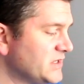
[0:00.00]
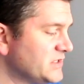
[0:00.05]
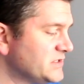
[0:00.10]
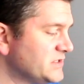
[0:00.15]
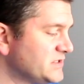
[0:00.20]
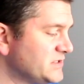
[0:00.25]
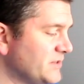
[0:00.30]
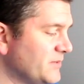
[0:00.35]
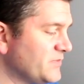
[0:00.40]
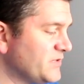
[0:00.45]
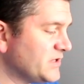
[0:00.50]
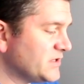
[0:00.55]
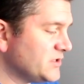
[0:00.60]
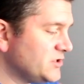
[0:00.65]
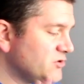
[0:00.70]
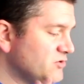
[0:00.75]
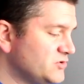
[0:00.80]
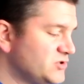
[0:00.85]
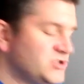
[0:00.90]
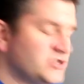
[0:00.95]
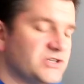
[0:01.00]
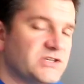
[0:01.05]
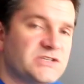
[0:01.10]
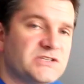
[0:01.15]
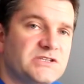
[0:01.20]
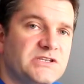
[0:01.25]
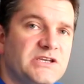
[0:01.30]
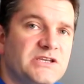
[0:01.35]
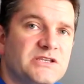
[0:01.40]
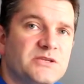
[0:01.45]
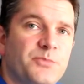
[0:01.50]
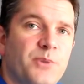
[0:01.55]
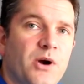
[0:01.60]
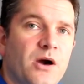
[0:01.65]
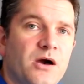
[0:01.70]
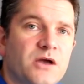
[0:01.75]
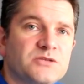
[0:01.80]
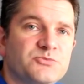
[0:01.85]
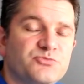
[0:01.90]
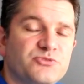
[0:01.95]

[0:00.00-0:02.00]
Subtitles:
to something that you just need the parts